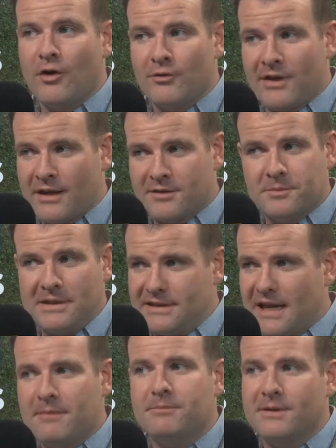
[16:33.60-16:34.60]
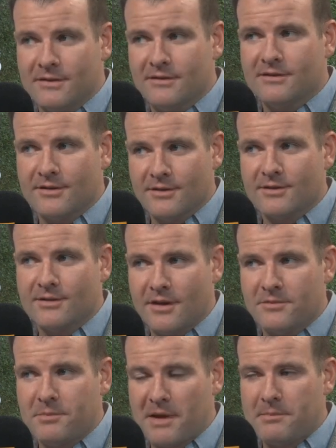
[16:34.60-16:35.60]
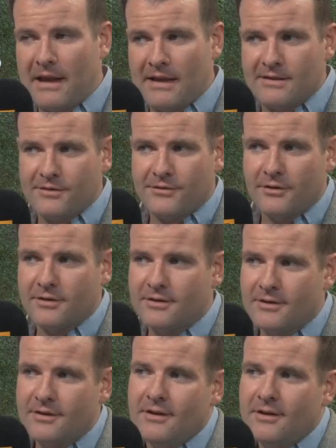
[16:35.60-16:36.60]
growth hasn't been dampened. There's there's big plans afoot.